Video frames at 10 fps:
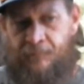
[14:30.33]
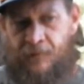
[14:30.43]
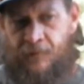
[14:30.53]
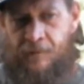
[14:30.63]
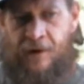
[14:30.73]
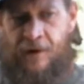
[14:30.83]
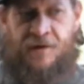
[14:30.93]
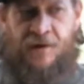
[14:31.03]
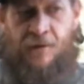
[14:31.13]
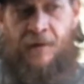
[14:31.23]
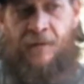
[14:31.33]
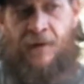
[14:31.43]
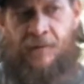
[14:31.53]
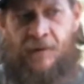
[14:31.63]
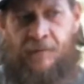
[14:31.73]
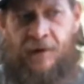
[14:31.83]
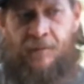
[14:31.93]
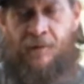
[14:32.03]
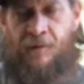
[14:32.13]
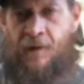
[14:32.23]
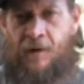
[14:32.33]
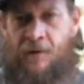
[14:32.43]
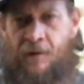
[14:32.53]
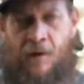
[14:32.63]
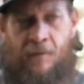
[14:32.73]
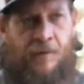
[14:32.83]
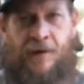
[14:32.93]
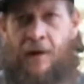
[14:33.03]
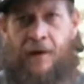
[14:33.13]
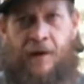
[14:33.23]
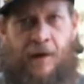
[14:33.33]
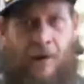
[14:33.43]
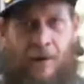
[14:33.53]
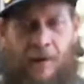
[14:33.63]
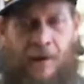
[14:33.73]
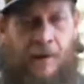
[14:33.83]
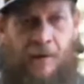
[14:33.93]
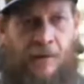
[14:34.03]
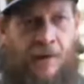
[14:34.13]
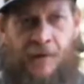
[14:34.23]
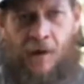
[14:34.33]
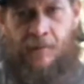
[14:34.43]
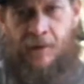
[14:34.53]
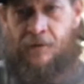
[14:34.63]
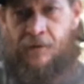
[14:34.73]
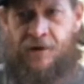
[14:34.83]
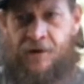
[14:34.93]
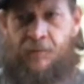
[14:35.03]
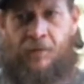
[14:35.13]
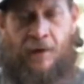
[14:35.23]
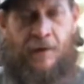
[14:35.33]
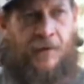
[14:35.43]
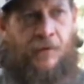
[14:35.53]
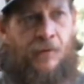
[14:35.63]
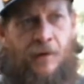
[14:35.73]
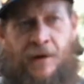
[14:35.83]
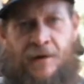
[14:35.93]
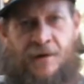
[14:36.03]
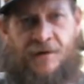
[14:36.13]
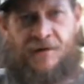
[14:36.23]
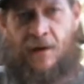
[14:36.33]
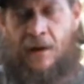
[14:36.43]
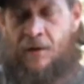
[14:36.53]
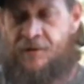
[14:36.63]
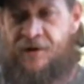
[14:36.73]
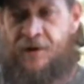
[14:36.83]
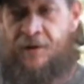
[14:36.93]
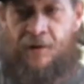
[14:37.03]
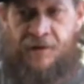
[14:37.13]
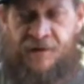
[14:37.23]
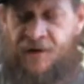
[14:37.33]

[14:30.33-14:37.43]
because the only thing that people have ever dedicated any like time, energy, or print to is how she looks,